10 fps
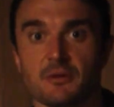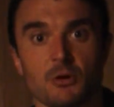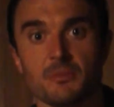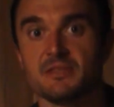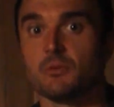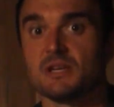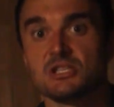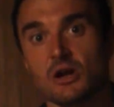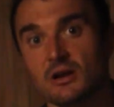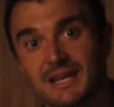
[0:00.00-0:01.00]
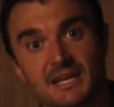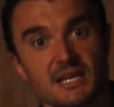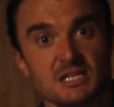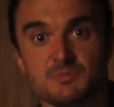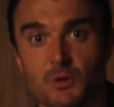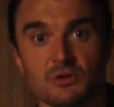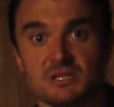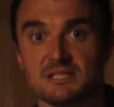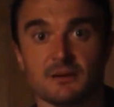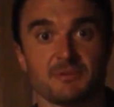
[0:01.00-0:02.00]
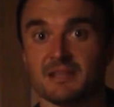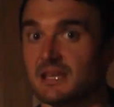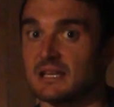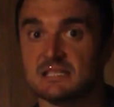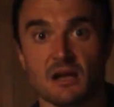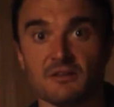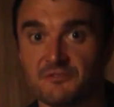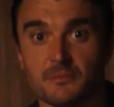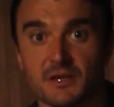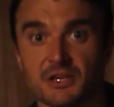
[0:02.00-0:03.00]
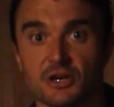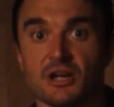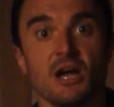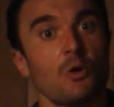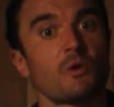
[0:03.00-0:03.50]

the moment that we start getting exposed to something that is unfamiliar,